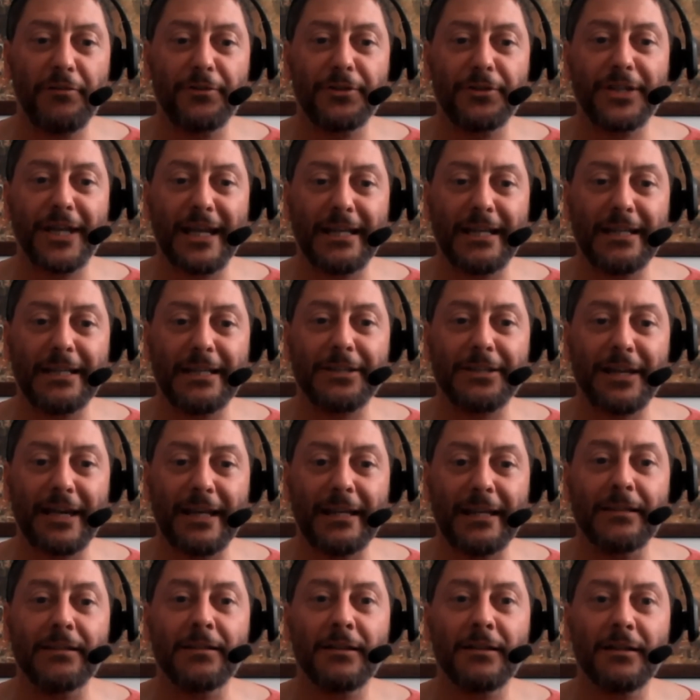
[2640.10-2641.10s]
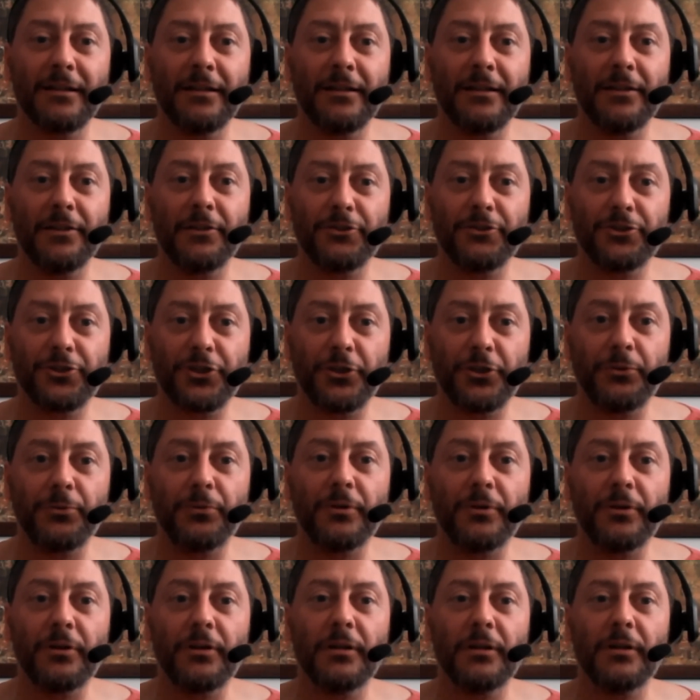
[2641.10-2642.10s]
a day and a day
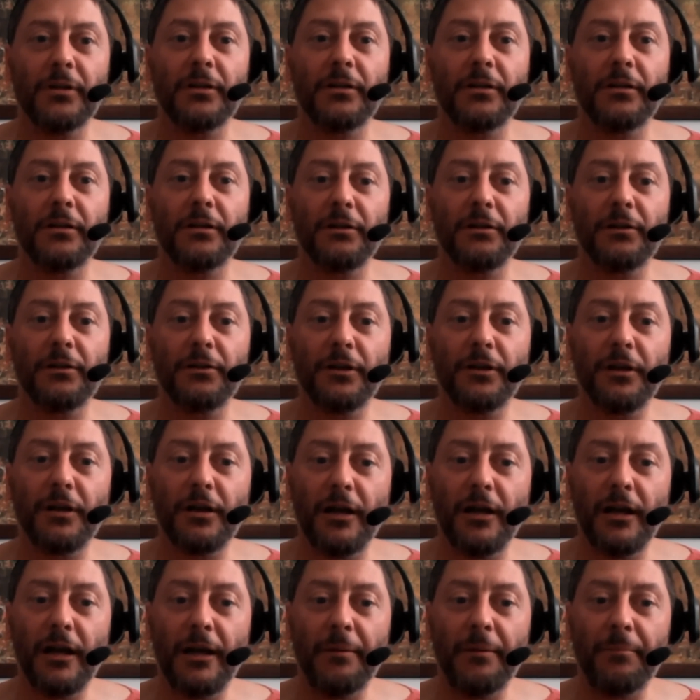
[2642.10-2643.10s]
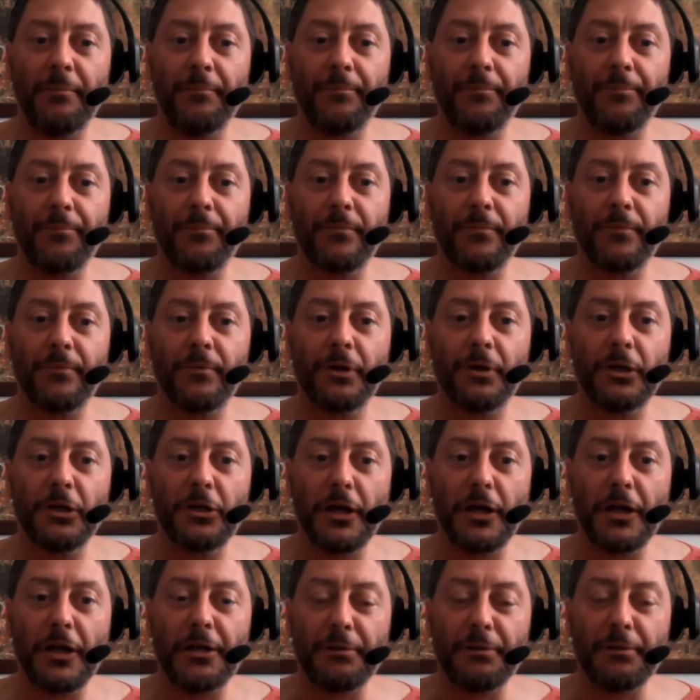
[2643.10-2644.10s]
to, and
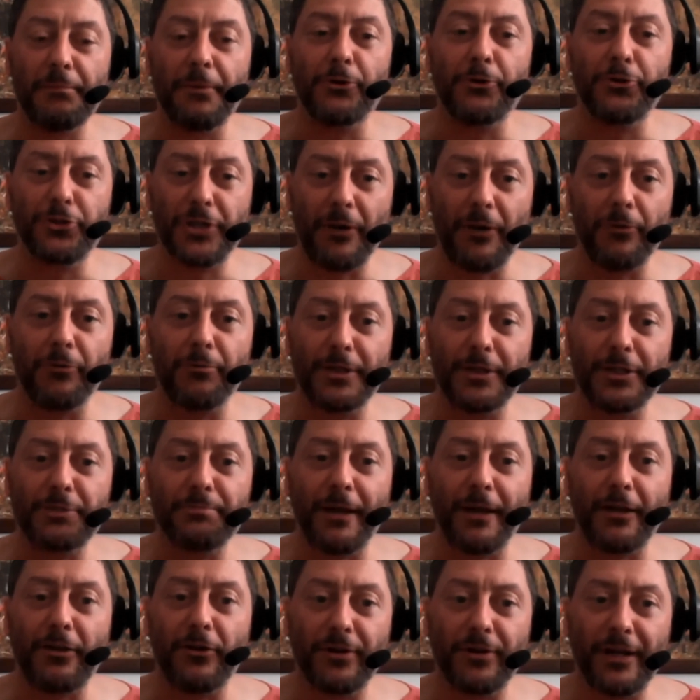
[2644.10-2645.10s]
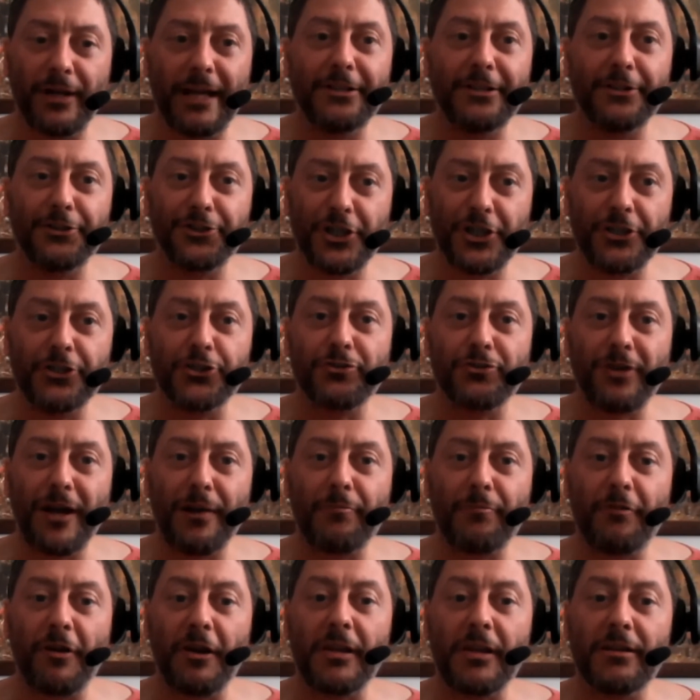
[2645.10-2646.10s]
most of that will be spent on getting the chin
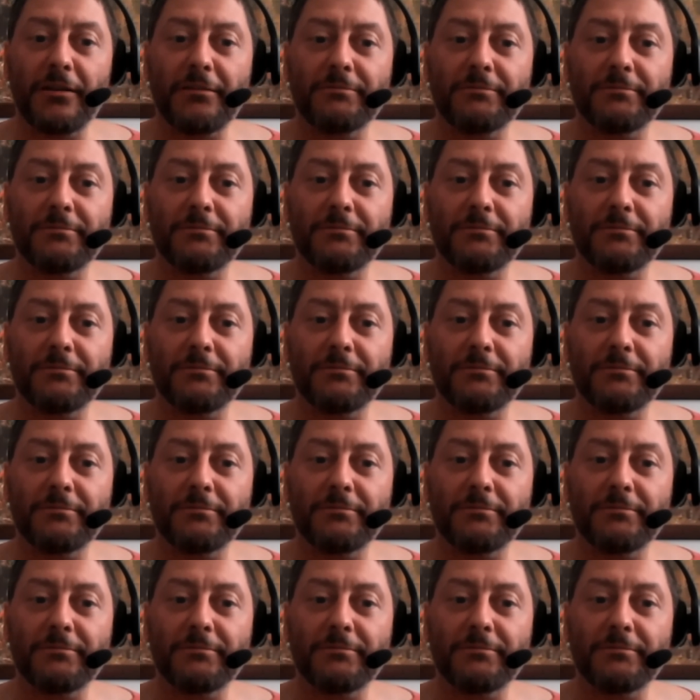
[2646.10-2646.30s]
strap right.